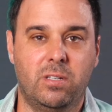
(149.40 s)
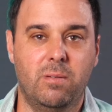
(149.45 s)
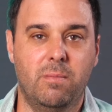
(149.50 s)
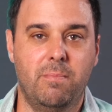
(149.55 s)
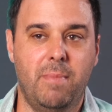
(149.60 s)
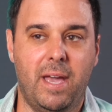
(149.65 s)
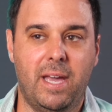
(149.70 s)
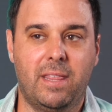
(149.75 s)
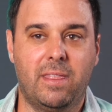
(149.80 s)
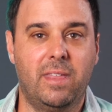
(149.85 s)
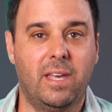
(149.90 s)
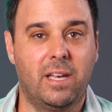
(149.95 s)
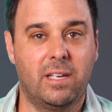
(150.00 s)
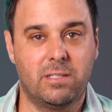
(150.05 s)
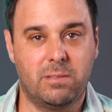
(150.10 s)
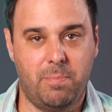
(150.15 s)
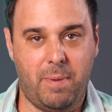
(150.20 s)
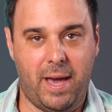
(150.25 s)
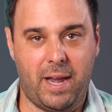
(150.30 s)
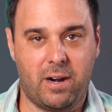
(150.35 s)
make things
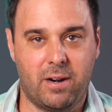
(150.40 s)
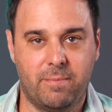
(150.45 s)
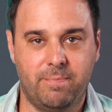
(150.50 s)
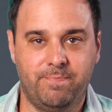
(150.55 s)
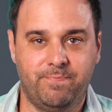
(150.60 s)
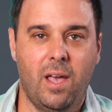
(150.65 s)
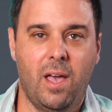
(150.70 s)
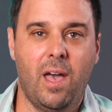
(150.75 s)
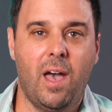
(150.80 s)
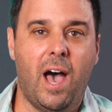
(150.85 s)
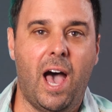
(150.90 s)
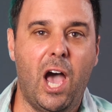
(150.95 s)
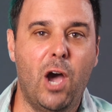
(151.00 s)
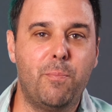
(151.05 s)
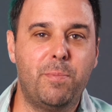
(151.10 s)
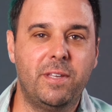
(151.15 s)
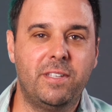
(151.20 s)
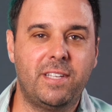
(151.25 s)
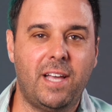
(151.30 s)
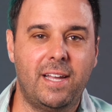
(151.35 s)
better. I hope
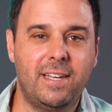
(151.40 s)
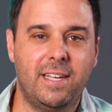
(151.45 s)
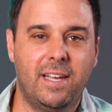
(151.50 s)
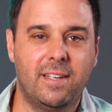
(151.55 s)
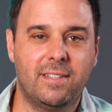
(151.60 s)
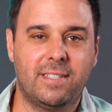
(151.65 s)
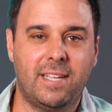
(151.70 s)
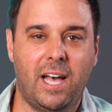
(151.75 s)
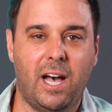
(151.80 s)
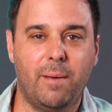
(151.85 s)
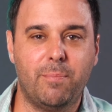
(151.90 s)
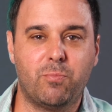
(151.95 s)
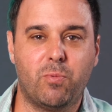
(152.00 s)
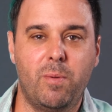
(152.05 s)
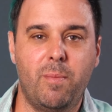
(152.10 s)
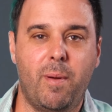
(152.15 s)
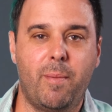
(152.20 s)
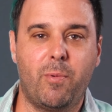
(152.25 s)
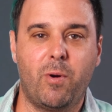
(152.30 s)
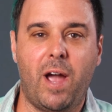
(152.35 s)
these ideas help.
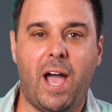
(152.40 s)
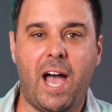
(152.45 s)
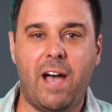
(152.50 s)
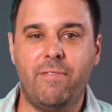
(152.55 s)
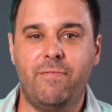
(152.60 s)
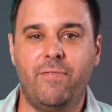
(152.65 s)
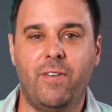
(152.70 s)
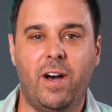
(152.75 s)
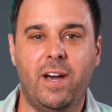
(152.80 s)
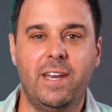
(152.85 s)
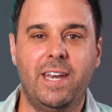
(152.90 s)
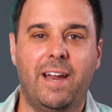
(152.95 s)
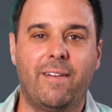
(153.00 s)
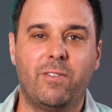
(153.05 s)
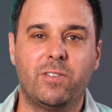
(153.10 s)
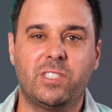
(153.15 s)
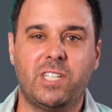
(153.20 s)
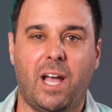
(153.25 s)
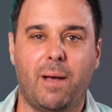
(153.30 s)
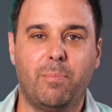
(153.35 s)
Remember, have fun, never
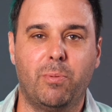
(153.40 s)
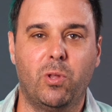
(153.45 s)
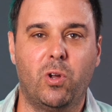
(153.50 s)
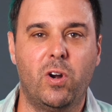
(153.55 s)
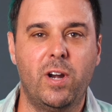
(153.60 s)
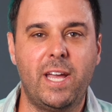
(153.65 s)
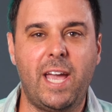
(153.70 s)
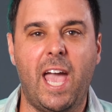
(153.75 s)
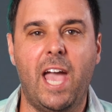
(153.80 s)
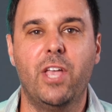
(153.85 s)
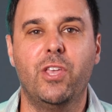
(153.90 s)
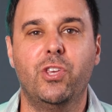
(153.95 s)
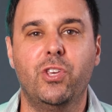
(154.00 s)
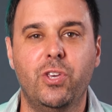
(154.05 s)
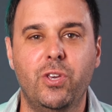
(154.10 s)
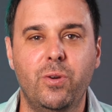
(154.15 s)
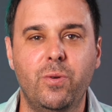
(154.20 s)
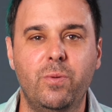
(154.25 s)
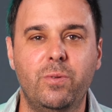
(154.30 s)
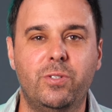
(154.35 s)
stop learning, and
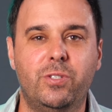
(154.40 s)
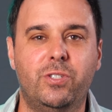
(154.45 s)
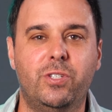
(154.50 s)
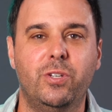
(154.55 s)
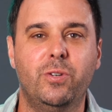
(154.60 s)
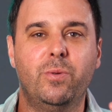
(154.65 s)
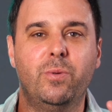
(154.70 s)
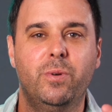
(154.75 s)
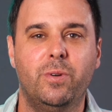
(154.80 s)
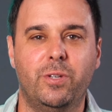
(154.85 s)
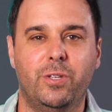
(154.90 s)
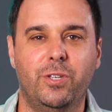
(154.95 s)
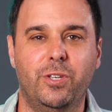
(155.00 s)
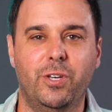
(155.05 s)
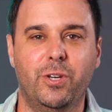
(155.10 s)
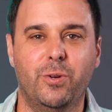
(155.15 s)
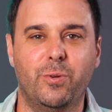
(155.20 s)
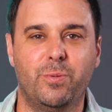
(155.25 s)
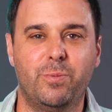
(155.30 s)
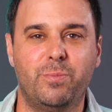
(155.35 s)
you do
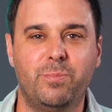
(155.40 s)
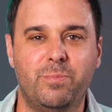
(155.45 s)
you.